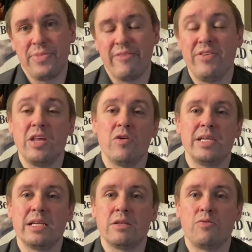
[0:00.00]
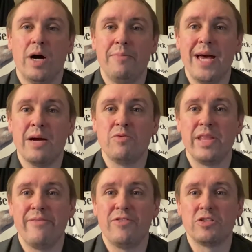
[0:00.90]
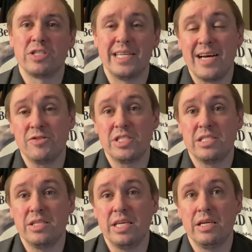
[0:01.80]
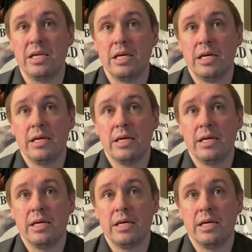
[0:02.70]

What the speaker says: video I did a little while back when they first announced the